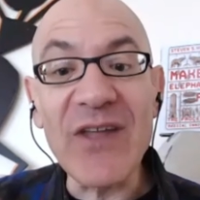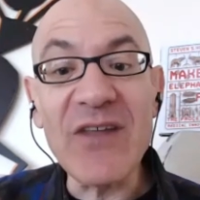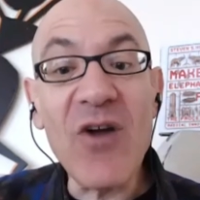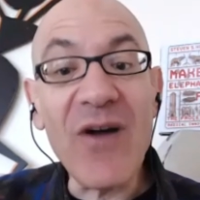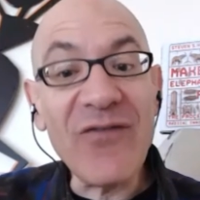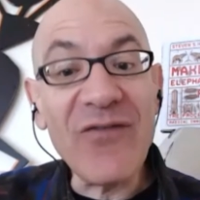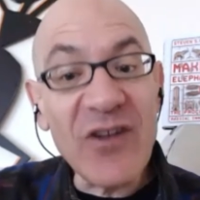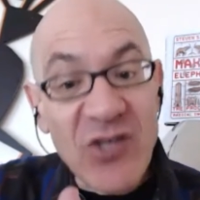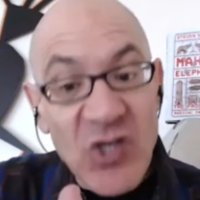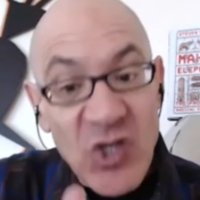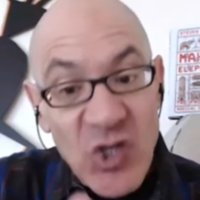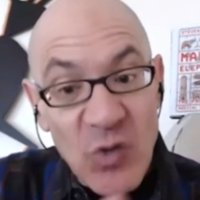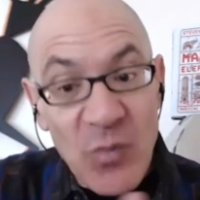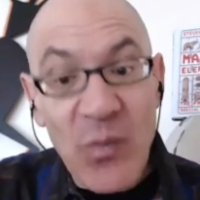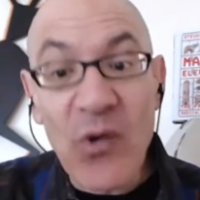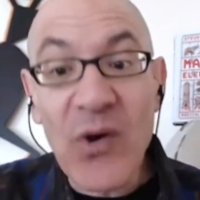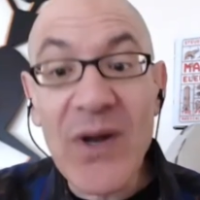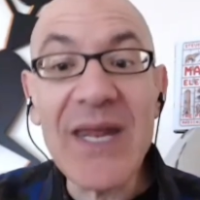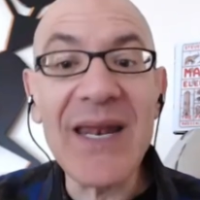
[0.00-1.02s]
You have to sh
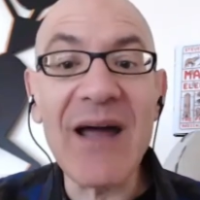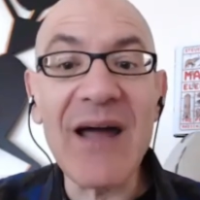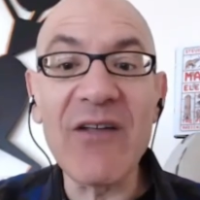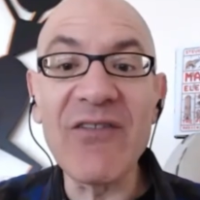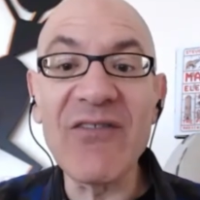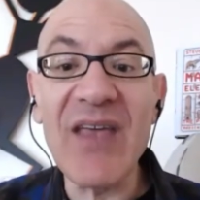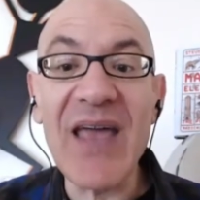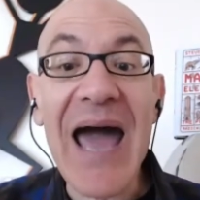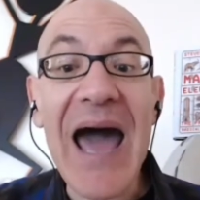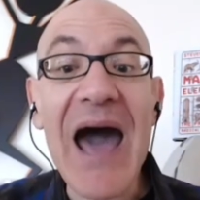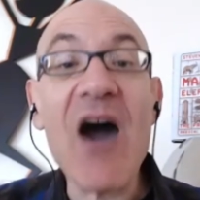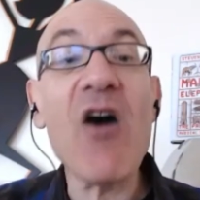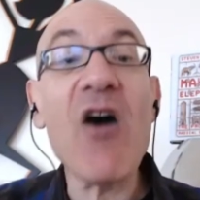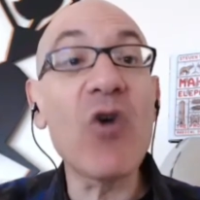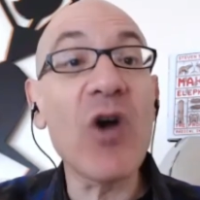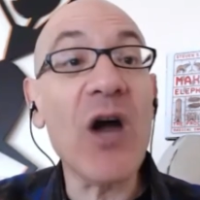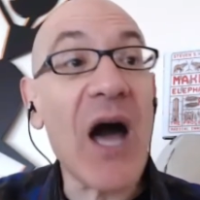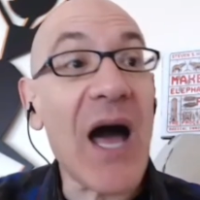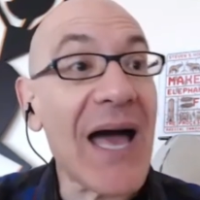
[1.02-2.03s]
point it out and say, how,
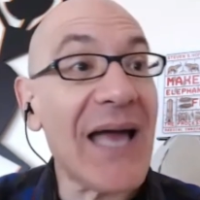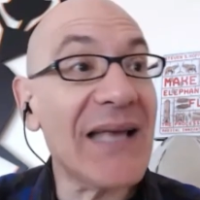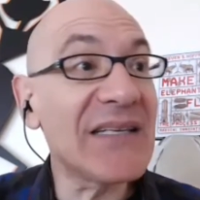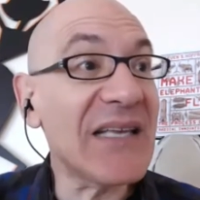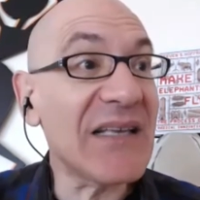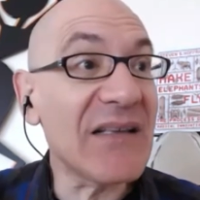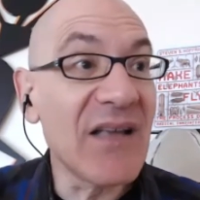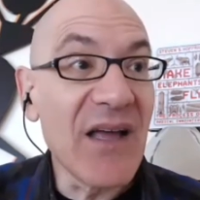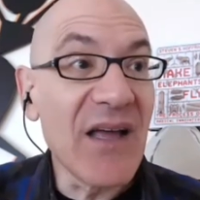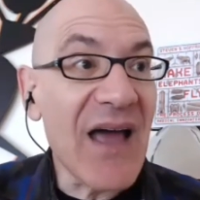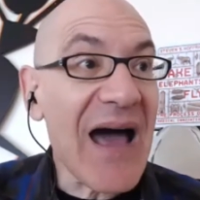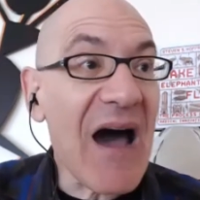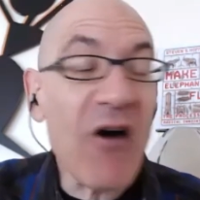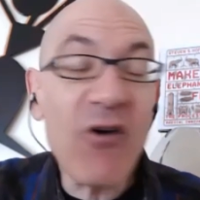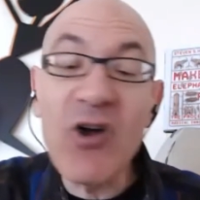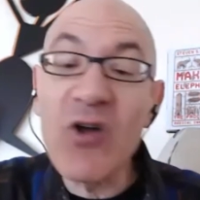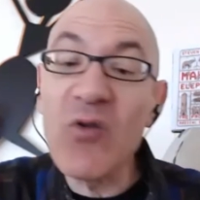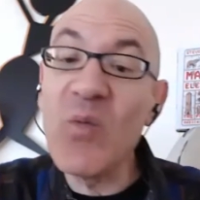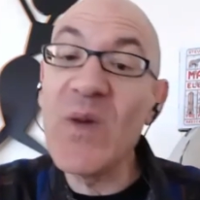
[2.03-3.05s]
guys, how
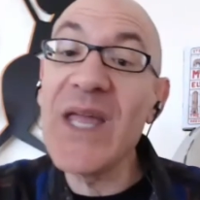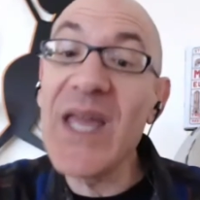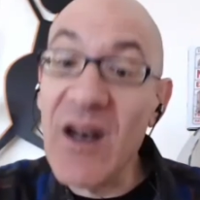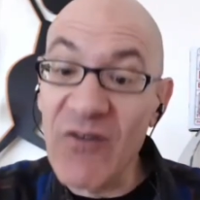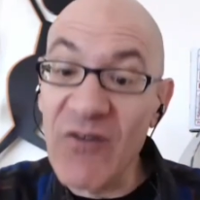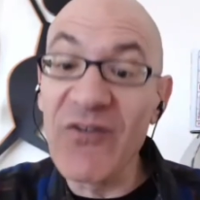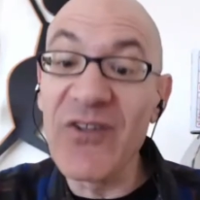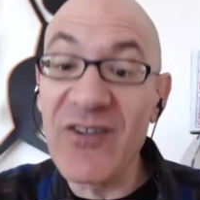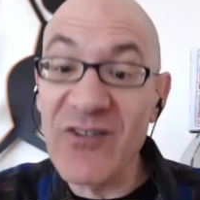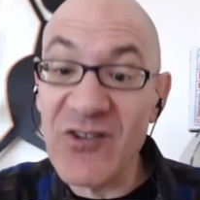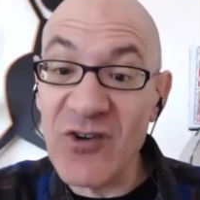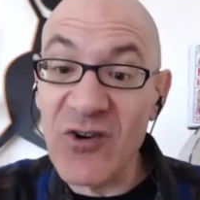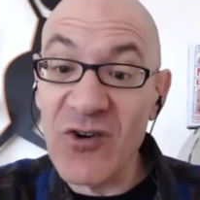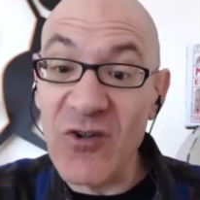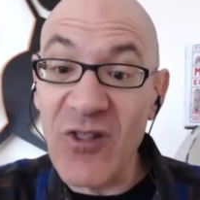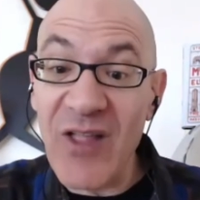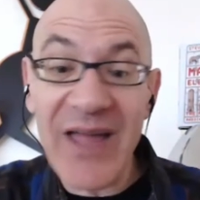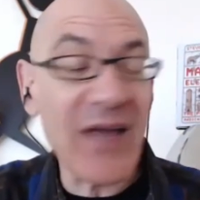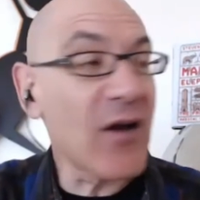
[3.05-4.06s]
can we get over this hurdle?
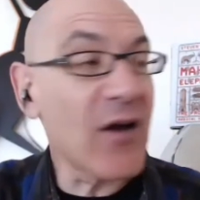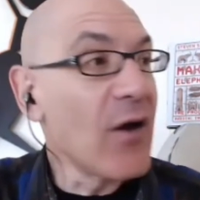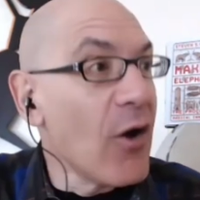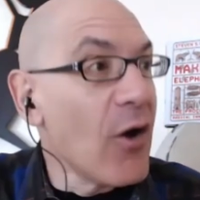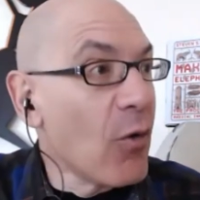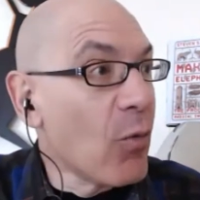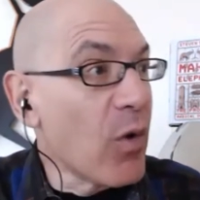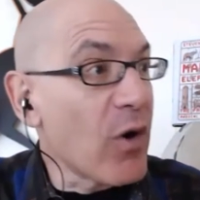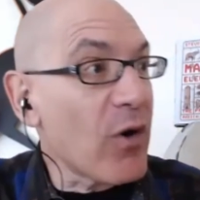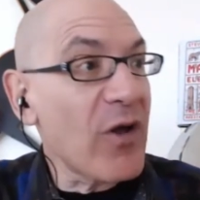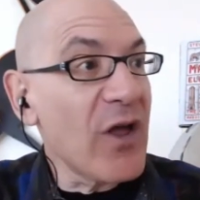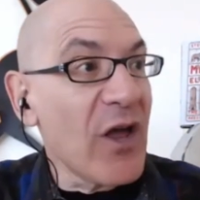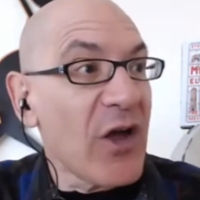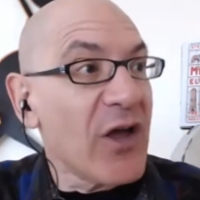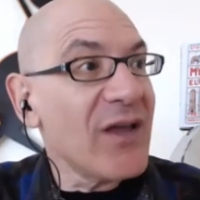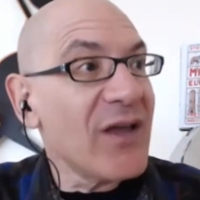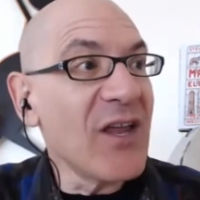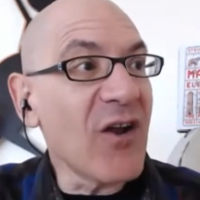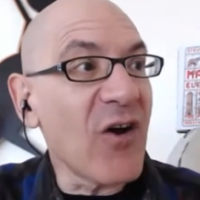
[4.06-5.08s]
Like we're,
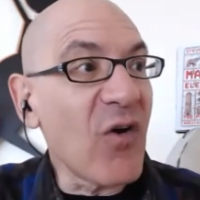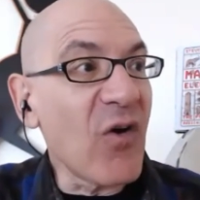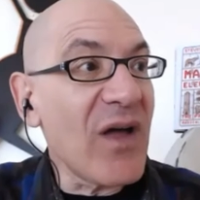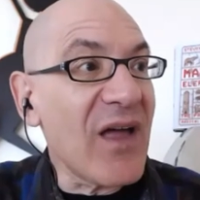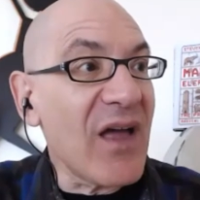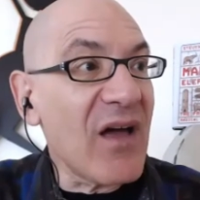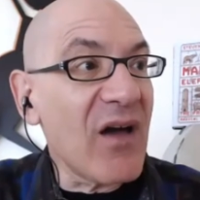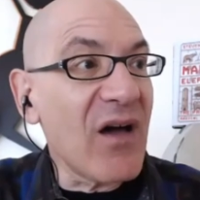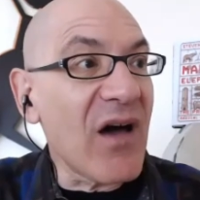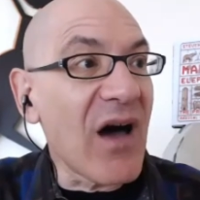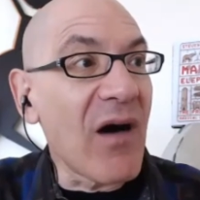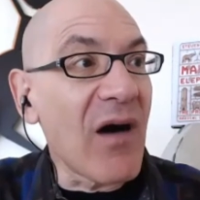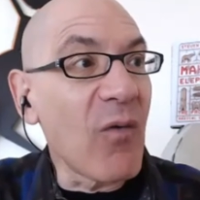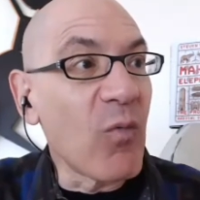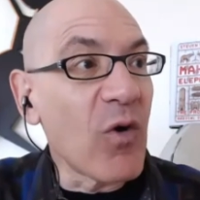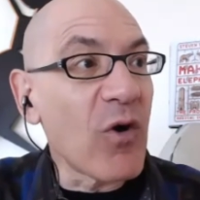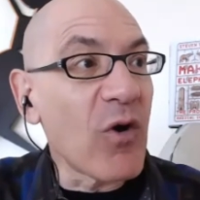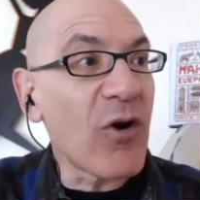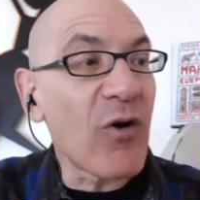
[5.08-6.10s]
you know, uh,
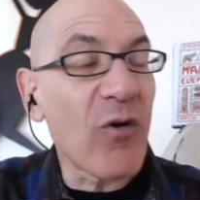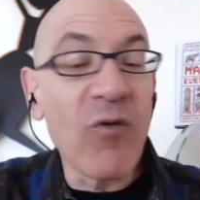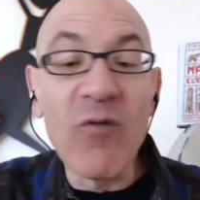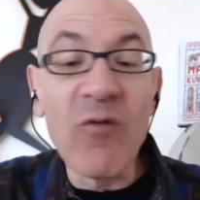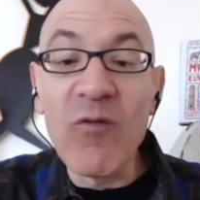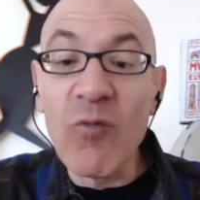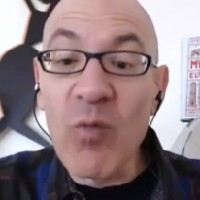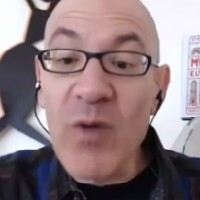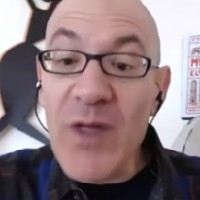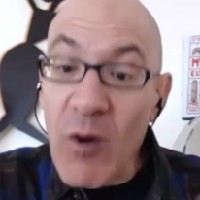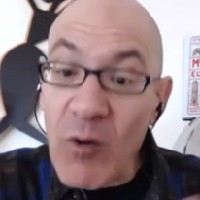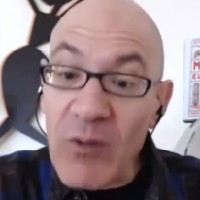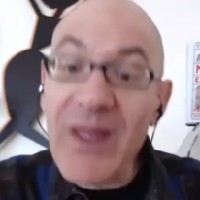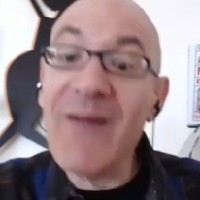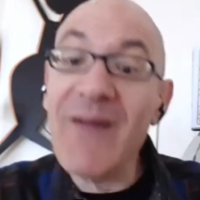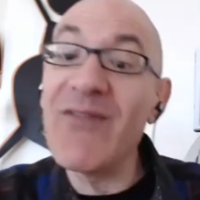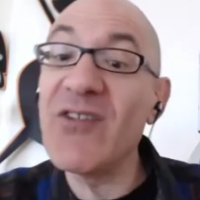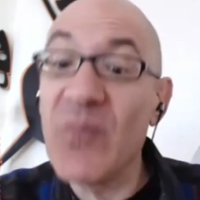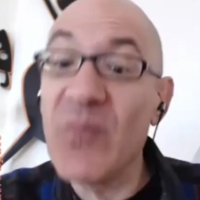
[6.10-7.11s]
we're, we only
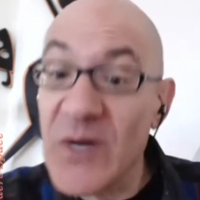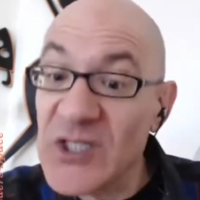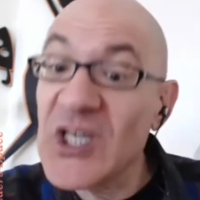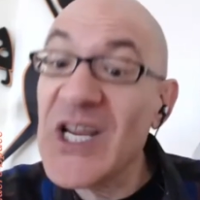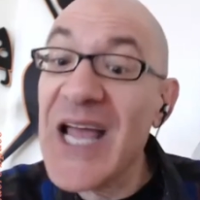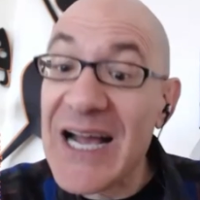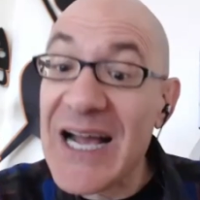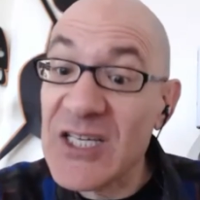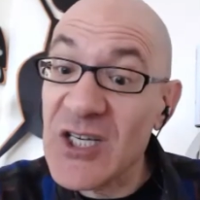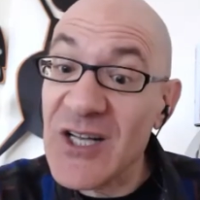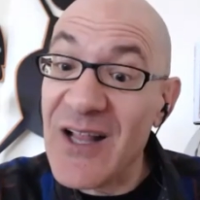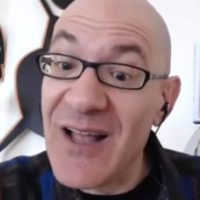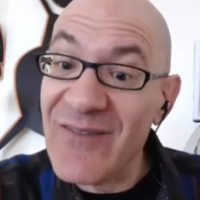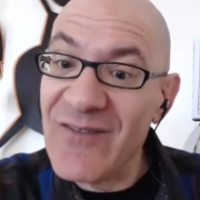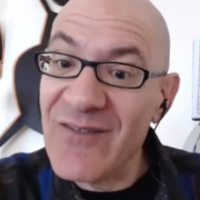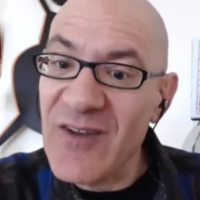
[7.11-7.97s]
have this much cash left.